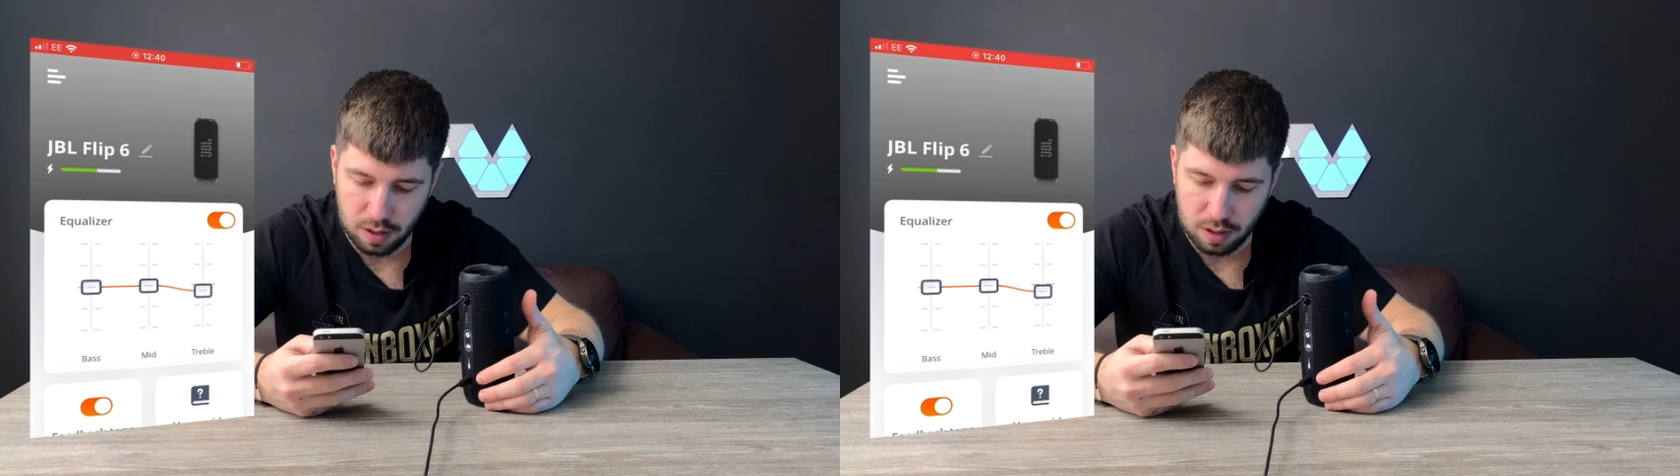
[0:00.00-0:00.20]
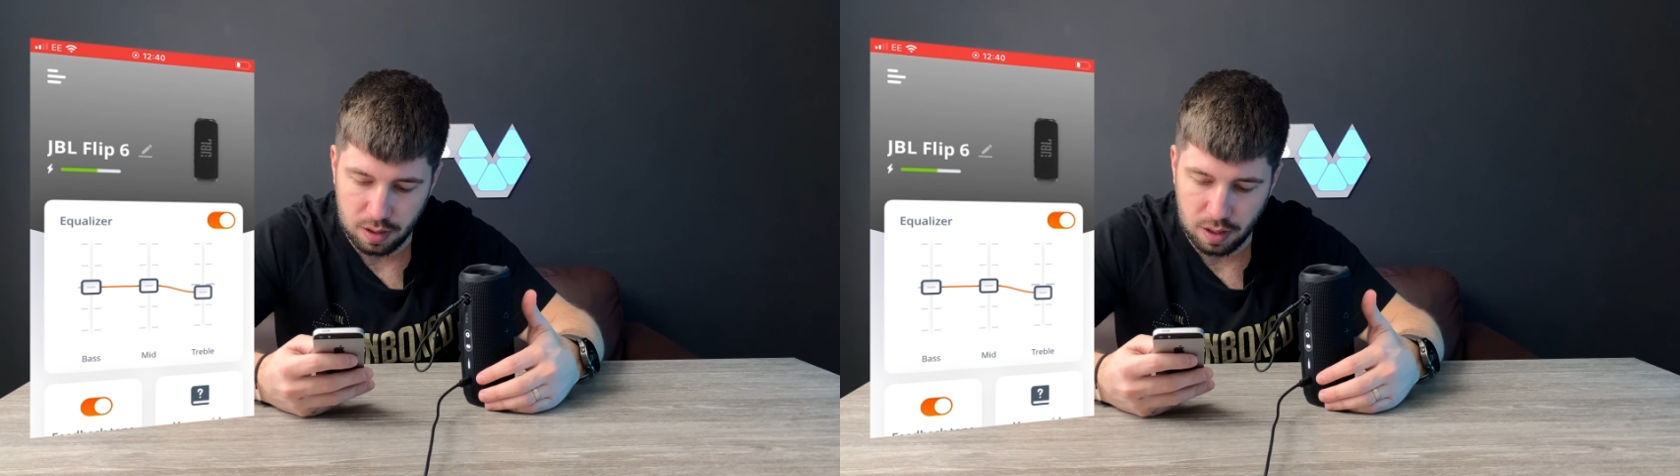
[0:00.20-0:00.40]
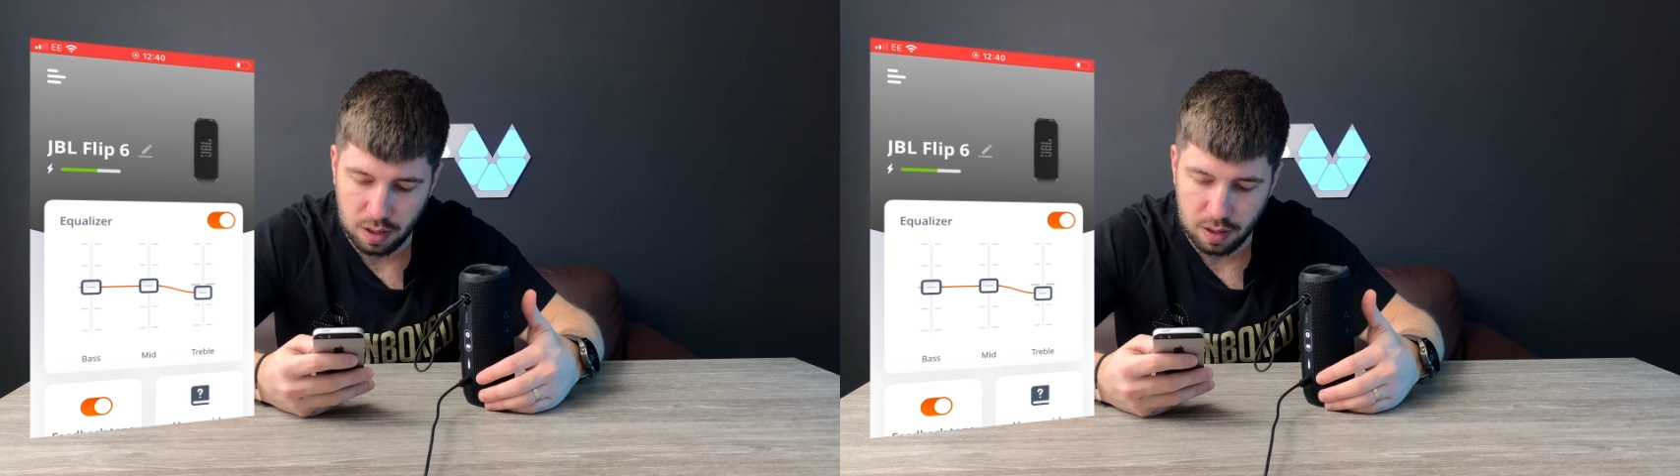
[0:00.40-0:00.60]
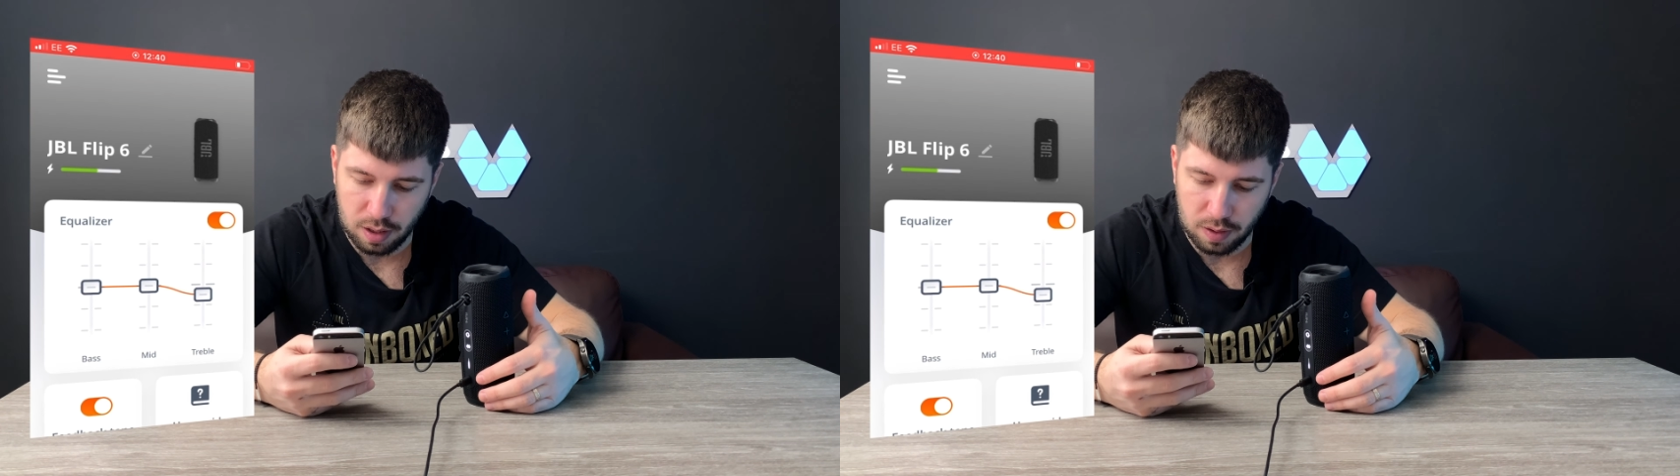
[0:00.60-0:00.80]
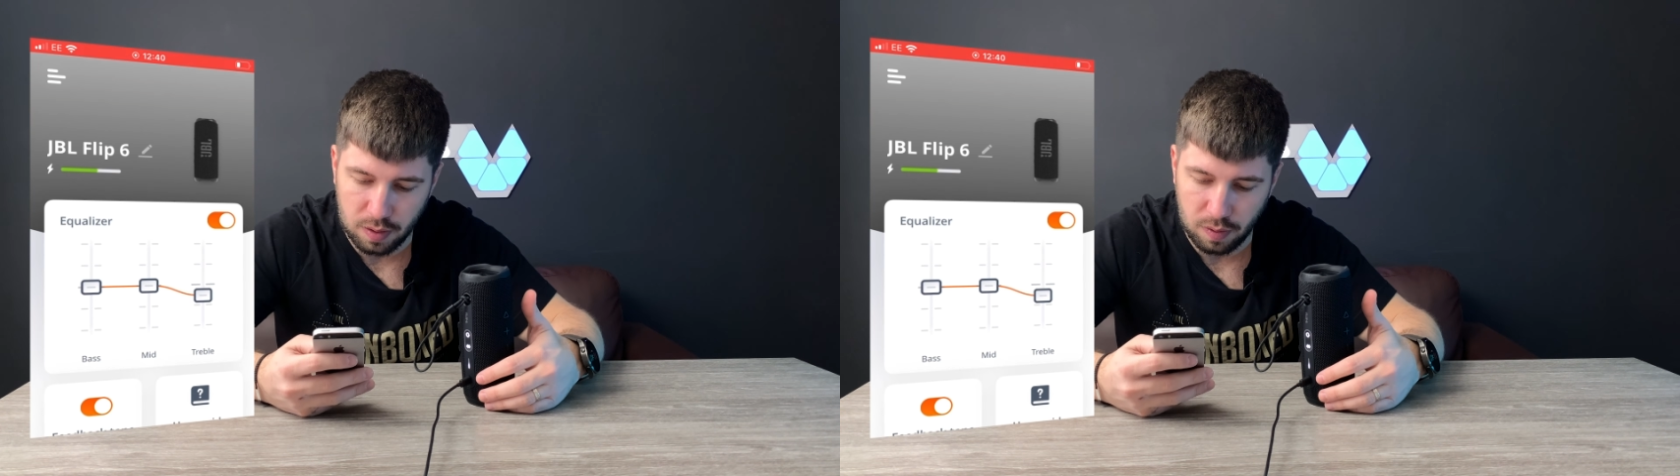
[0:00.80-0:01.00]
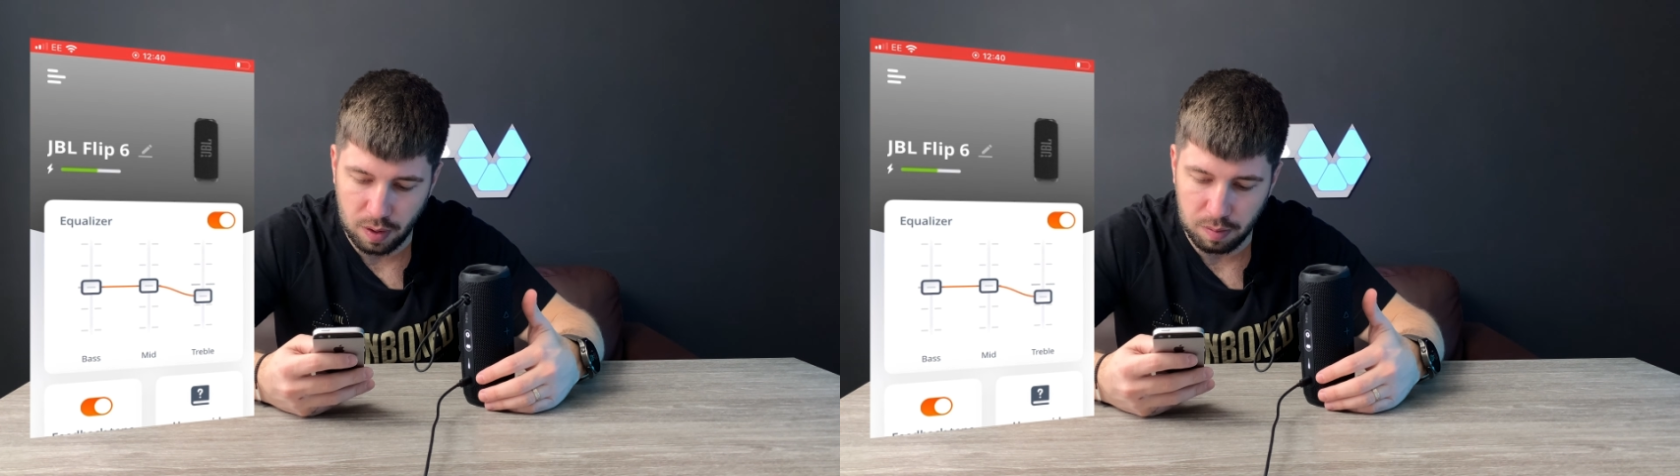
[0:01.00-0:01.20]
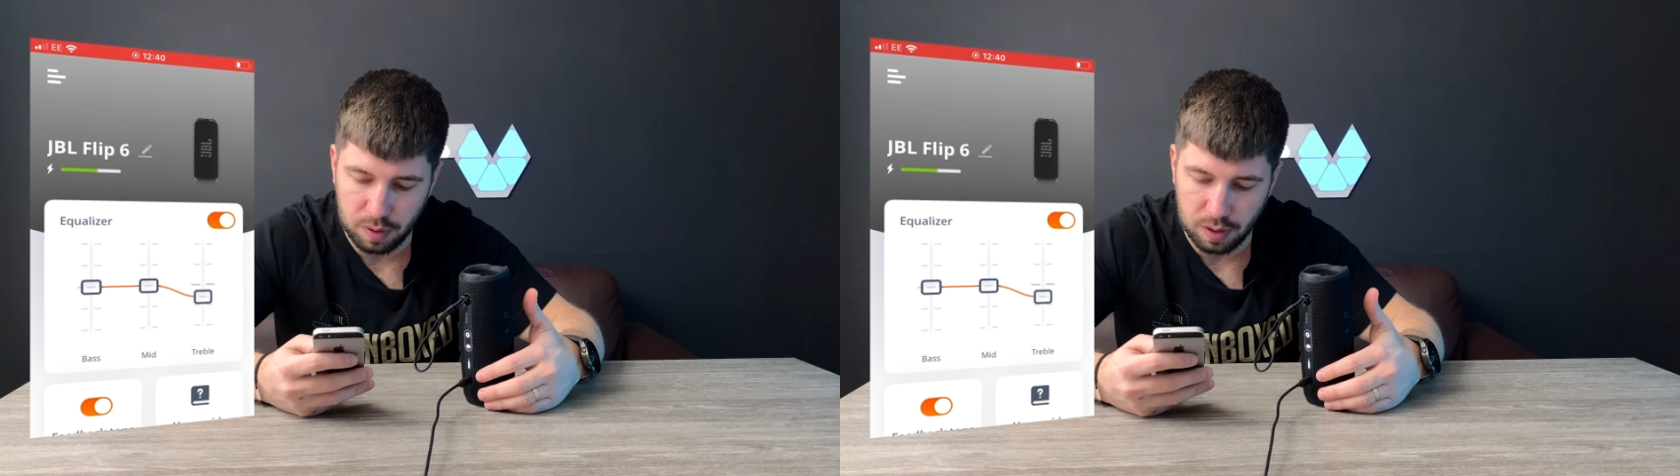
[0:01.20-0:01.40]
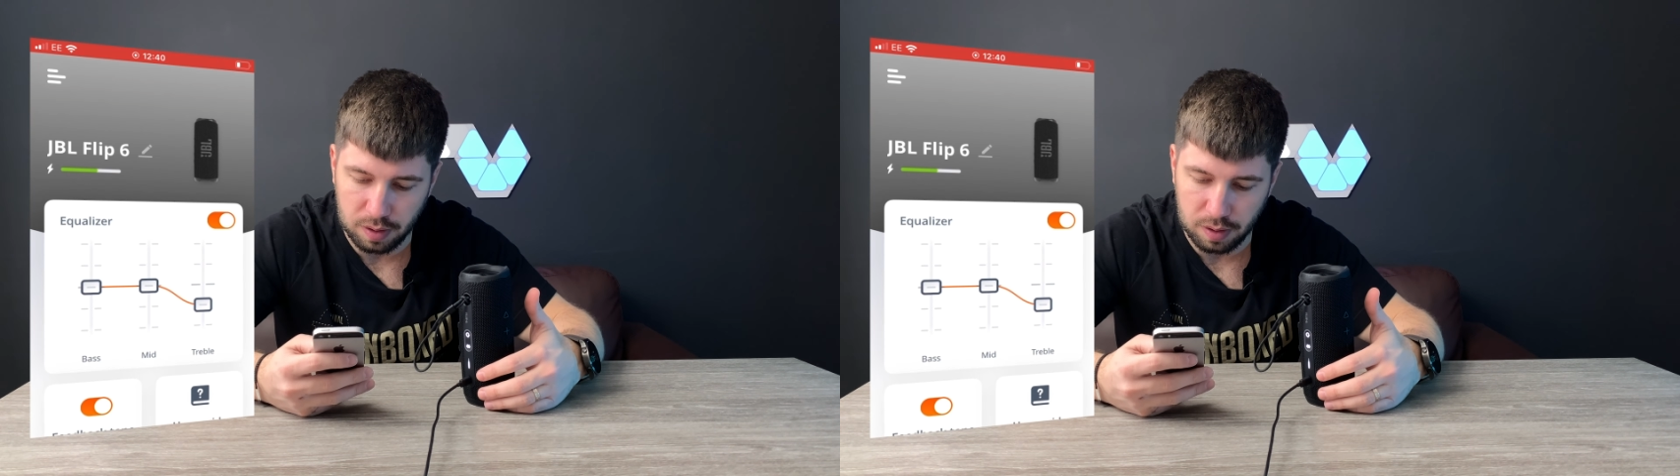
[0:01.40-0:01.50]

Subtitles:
Let's get the treble